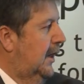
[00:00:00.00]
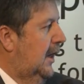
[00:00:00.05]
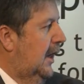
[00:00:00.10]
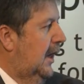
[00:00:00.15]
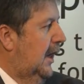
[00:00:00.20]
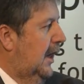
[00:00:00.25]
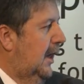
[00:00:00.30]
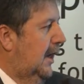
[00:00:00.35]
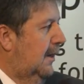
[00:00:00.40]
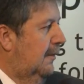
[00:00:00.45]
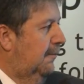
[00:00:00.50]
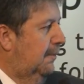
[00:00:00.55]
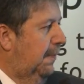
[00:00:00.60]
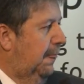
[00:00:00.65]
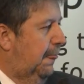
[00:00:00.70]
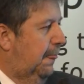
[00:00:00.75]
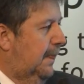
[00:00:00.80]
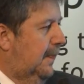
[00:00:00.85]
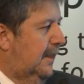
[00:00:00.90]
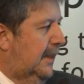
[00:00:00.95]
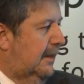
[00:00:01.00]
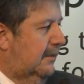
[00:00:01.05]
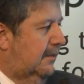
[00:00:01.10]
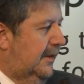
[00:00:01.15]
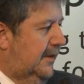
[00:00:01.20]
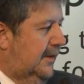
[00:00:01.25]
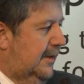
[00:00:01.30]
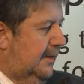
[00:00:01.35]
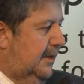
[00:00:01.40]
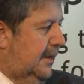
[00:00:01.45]
There
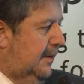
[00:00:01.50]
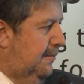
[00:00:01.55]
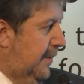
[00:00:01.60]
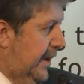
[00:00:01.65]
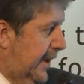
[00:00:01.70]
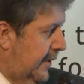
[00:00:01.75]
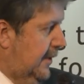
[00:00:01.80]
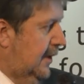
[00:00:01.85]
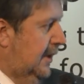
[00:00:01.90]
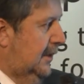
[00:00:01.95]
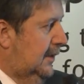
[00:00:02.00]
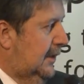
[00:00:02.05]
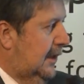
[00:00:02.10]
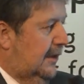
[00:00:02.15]
is a method,